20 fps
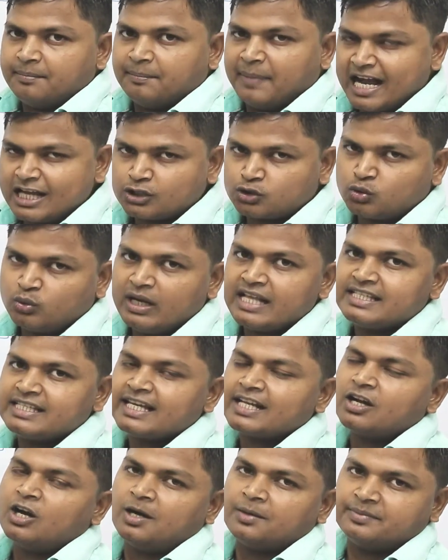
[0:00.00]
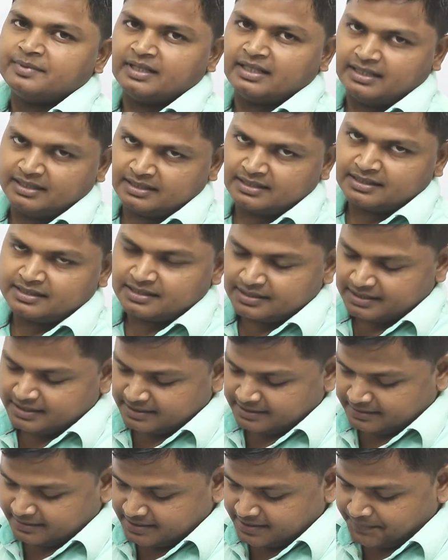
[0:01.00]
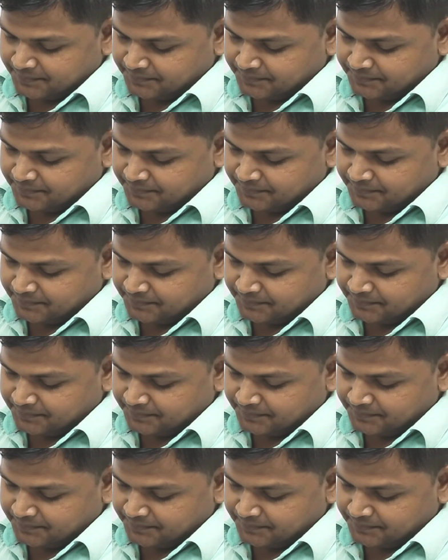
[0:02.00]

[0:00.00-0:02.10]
vasculature of the heart.